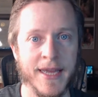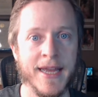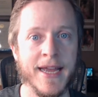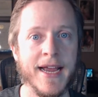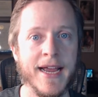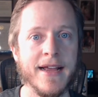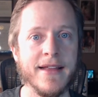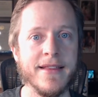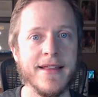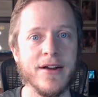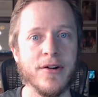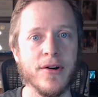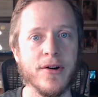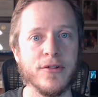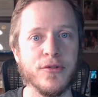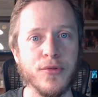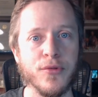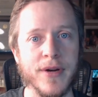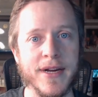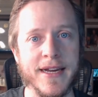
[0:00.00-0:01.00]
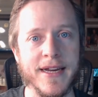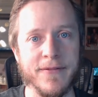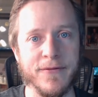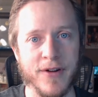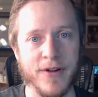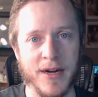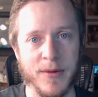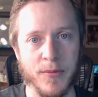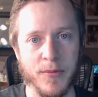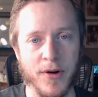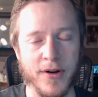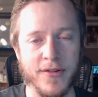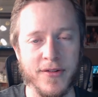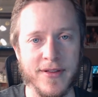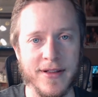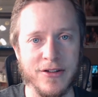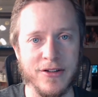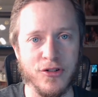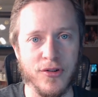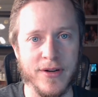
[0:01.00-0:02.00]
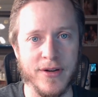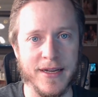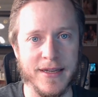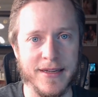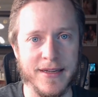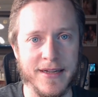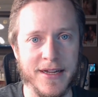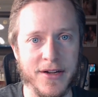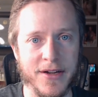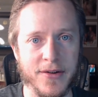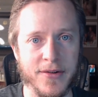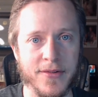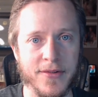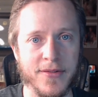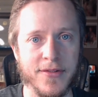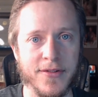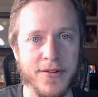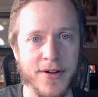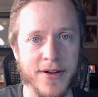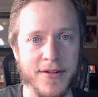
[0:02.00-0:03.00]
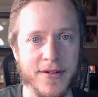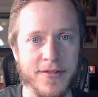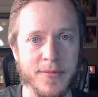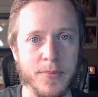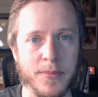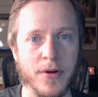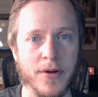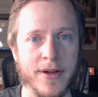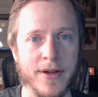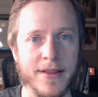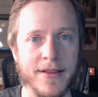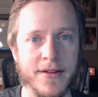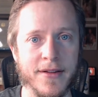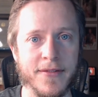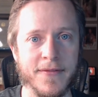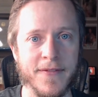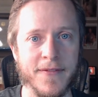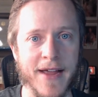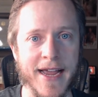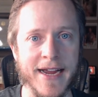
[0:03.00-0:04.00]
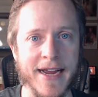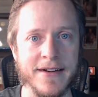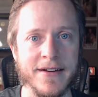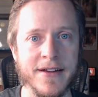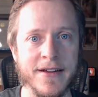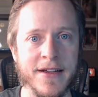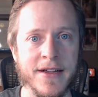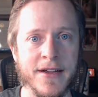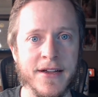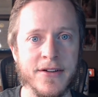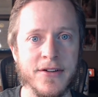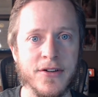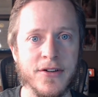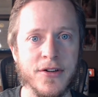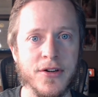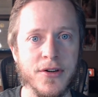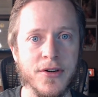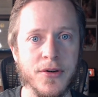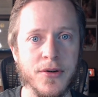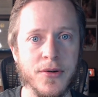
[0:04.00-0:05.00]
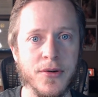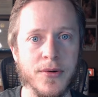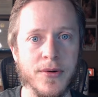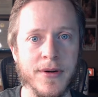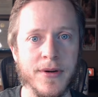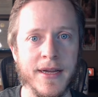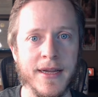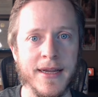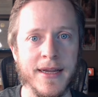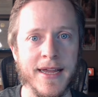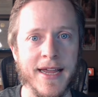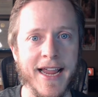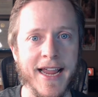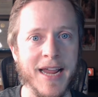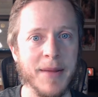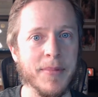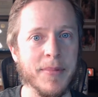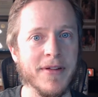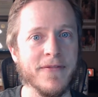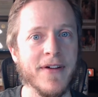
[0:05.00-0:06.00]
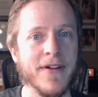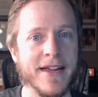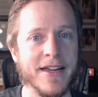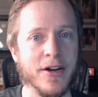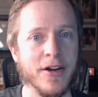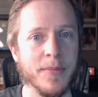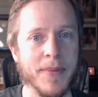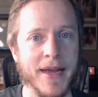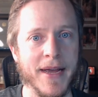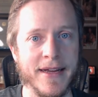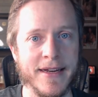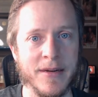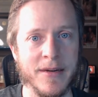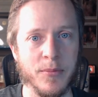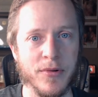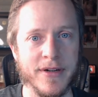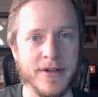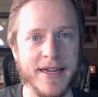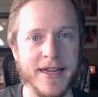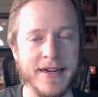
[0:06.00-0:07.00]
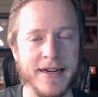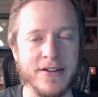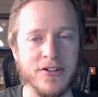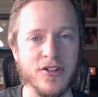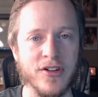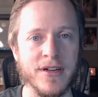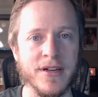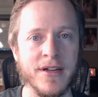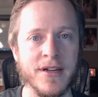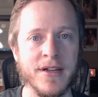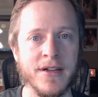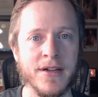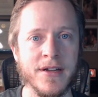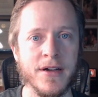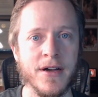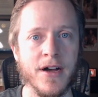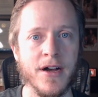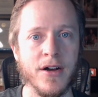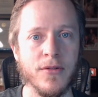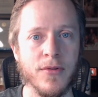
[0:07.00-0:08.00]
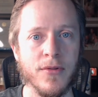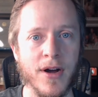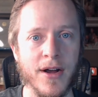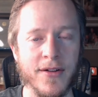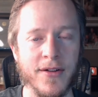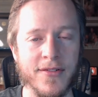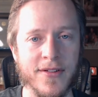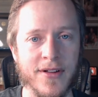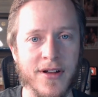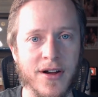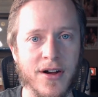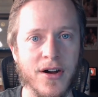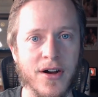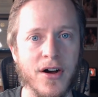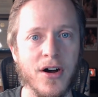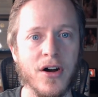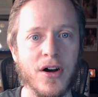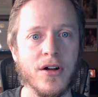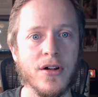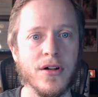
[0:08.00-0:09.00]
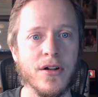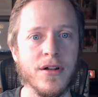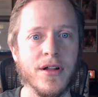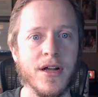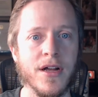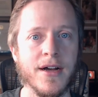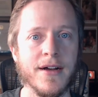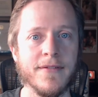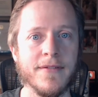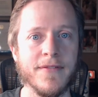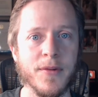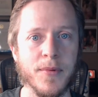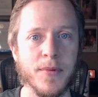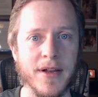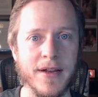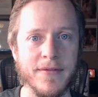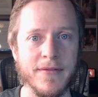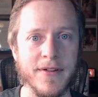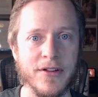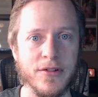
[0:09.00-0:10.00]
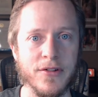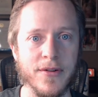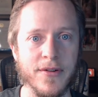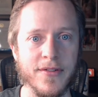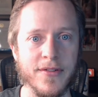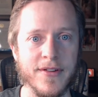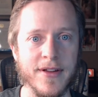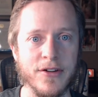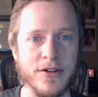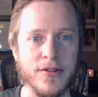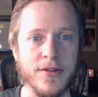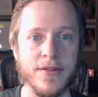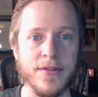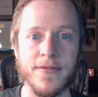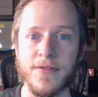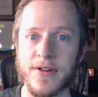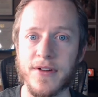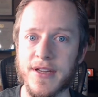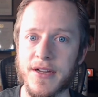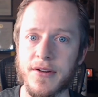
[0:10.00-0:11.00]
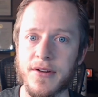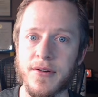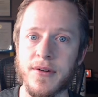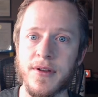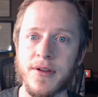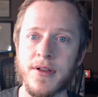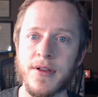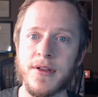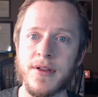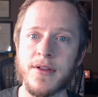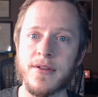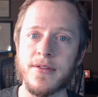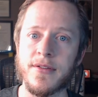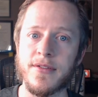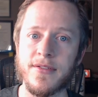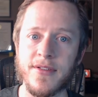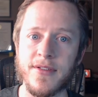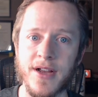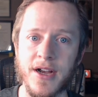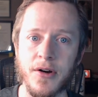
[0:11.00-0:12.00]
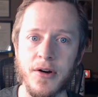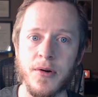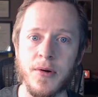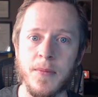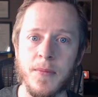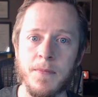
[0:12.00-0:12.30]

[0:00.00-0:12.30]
And there are treaty frameworks that you can use to exploit this fact to amplify your patent protection across all of the relevant jurisdictions for you. So,